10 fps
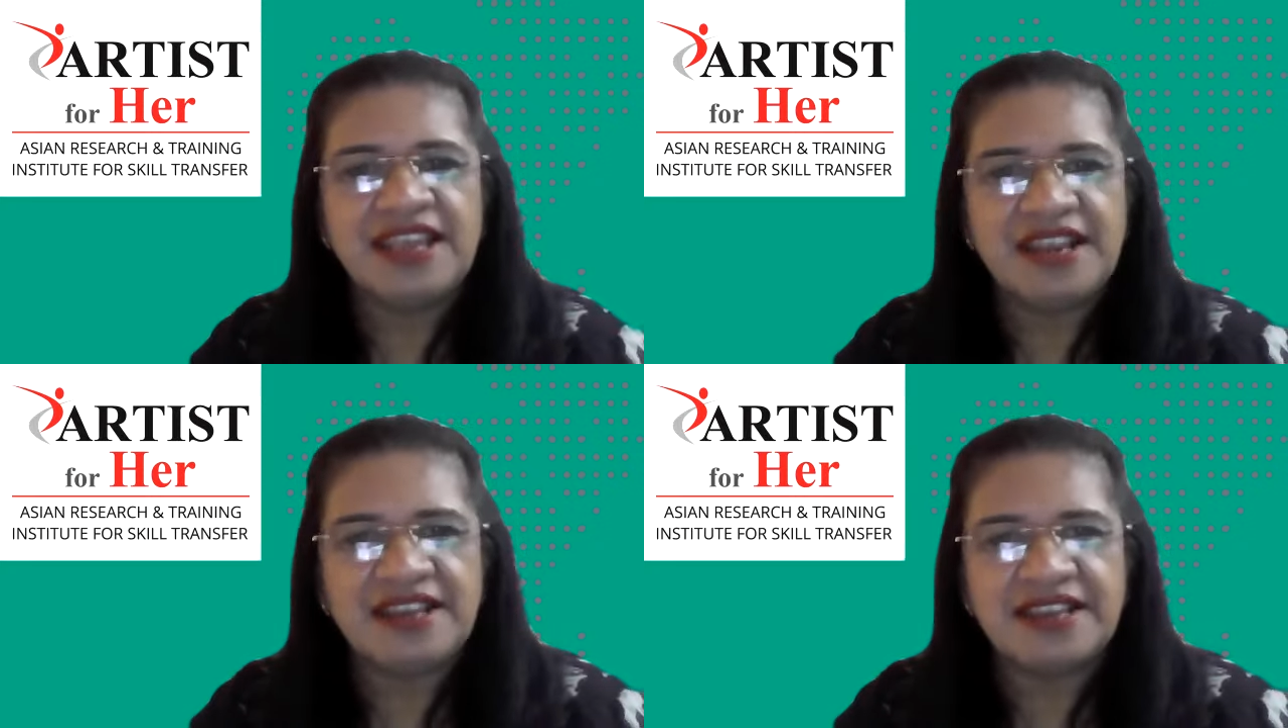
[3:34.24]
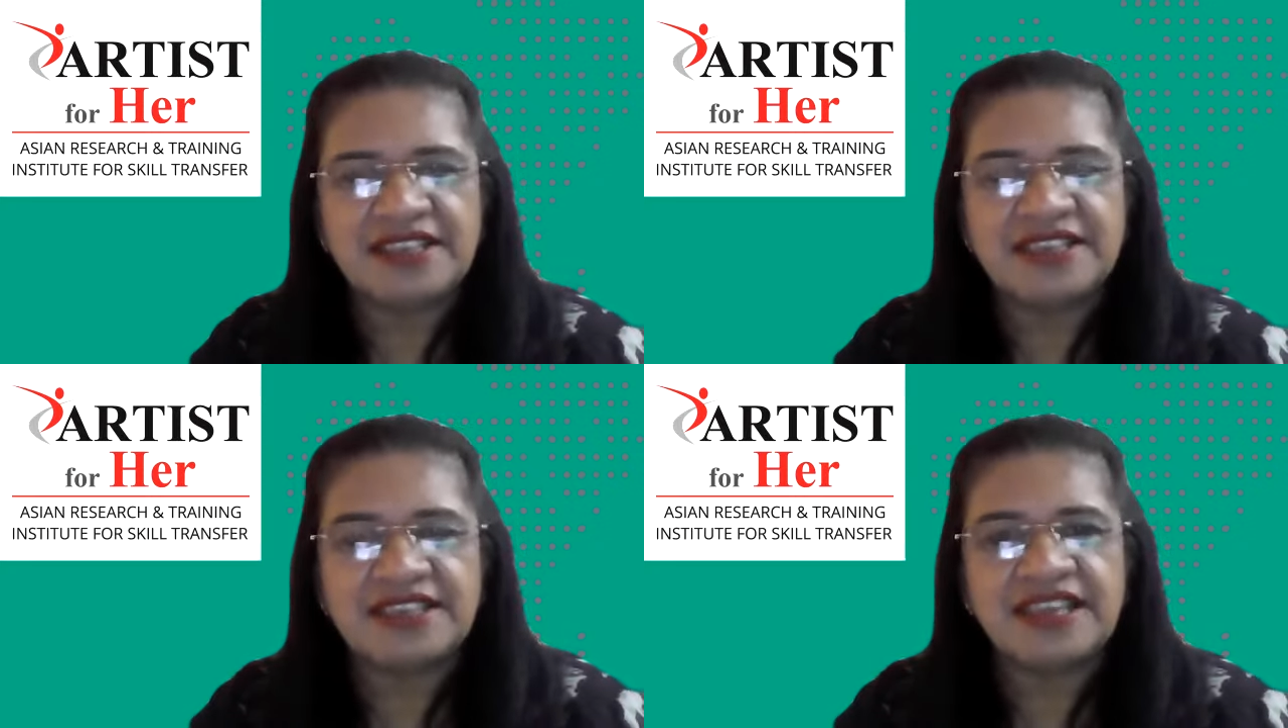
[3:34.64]
It
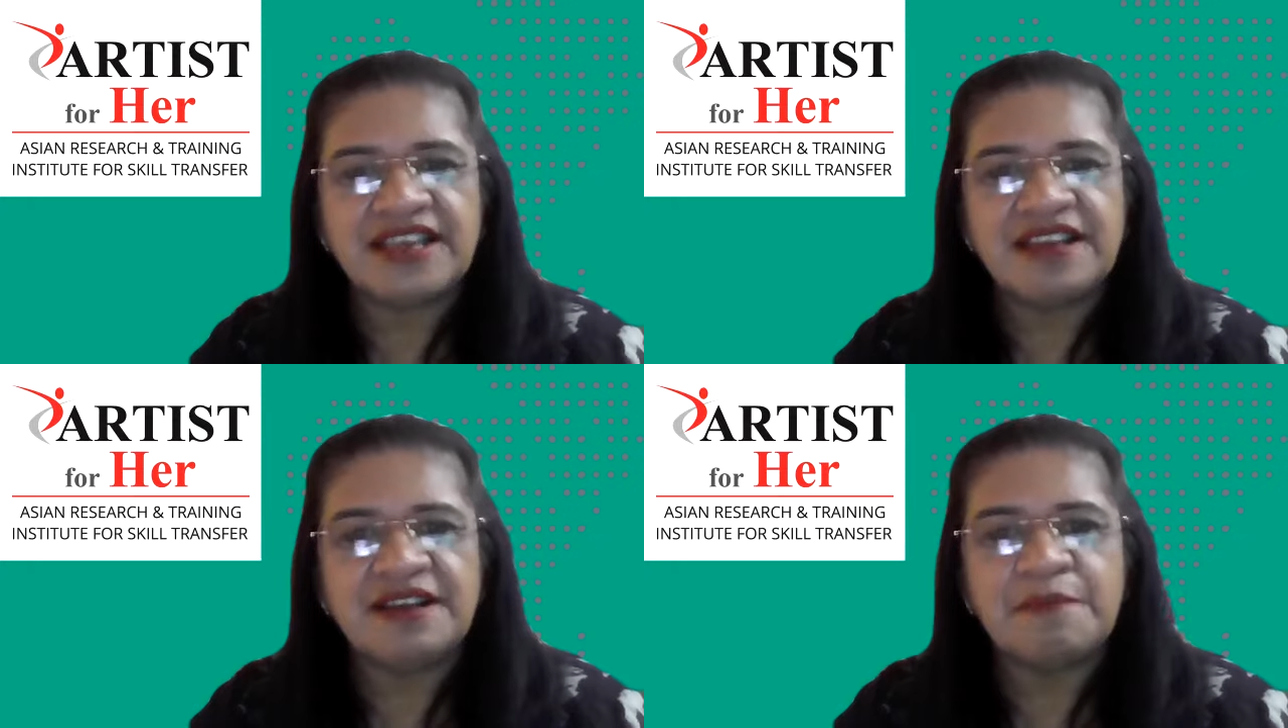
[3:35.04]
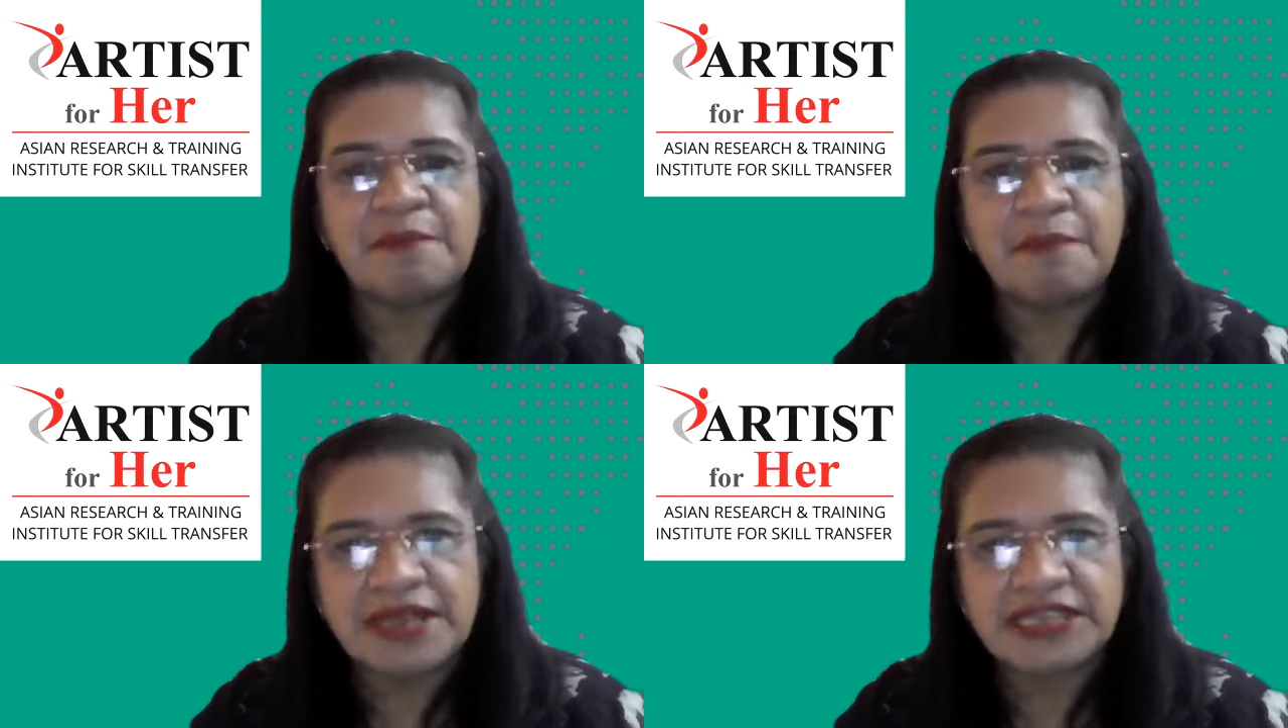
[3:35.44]
is a
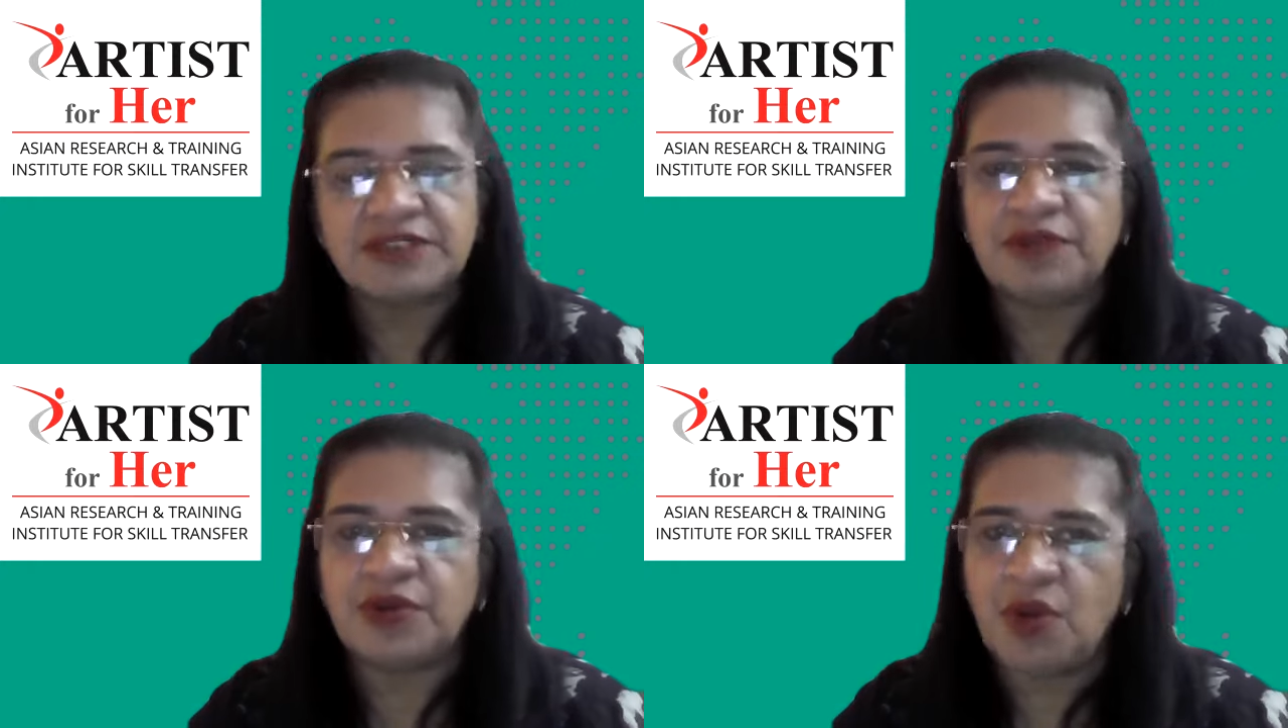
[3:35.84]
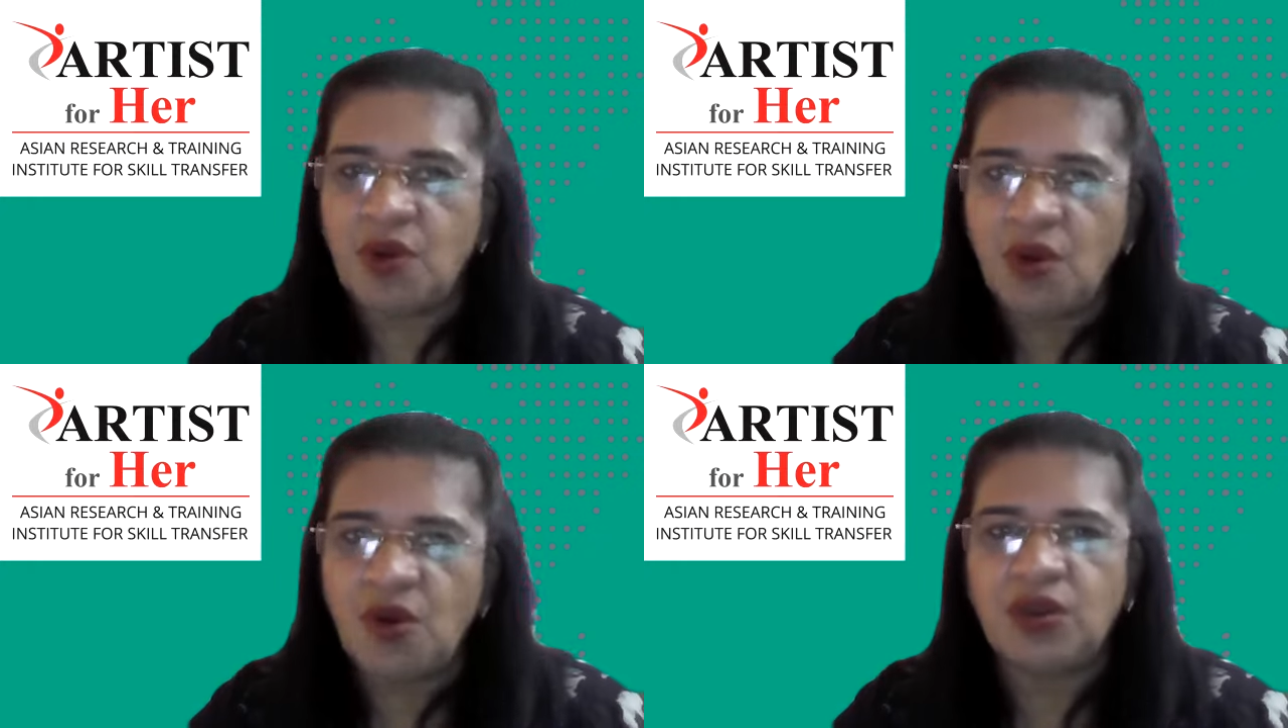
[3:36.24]
must for
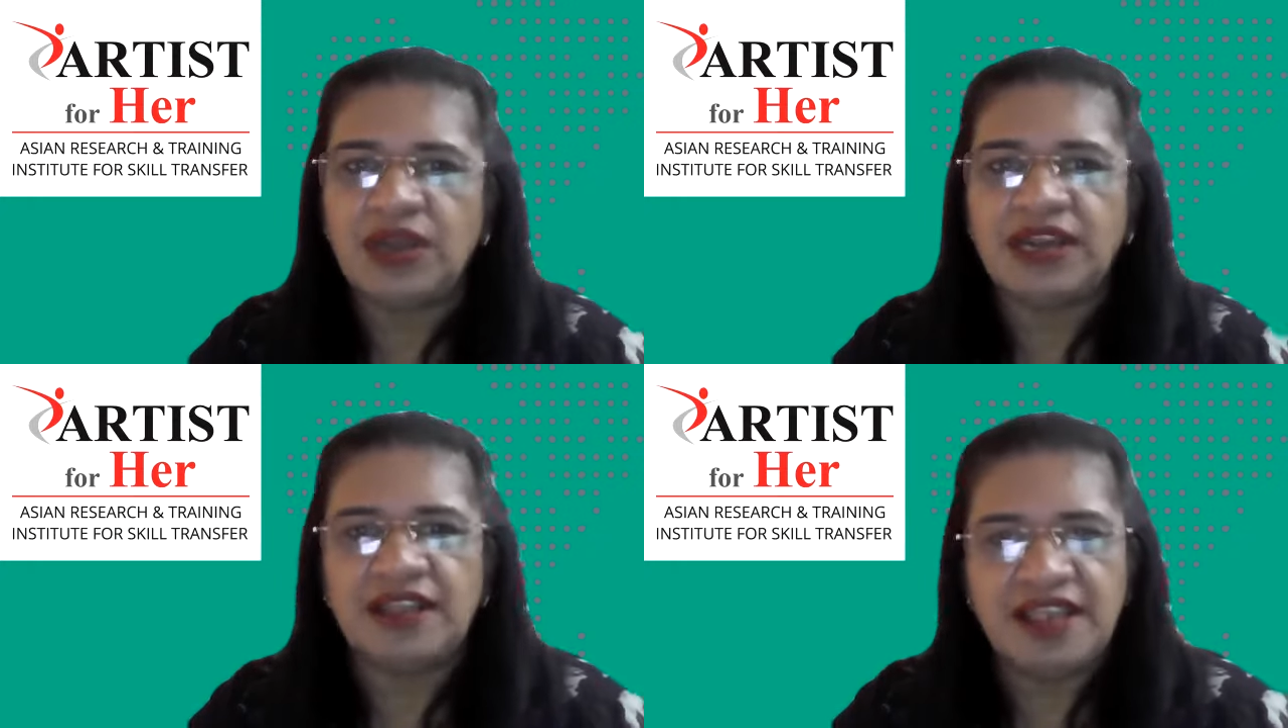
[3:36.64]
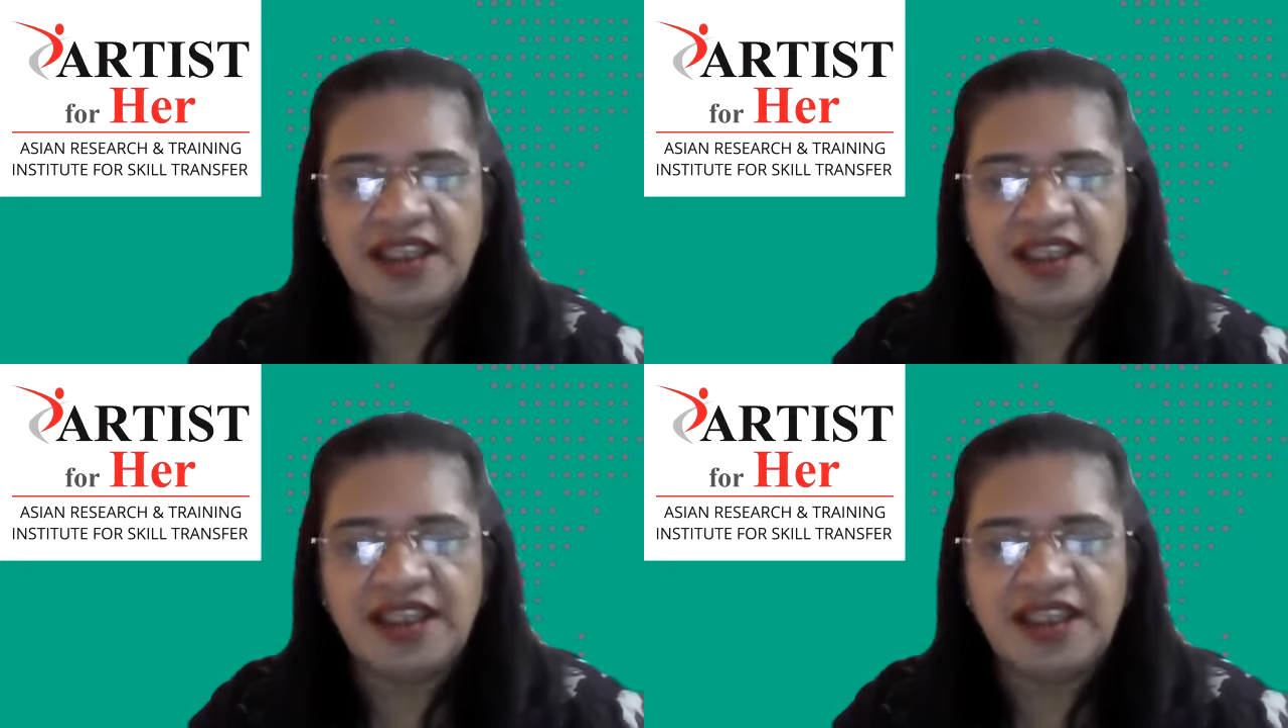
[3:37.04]
all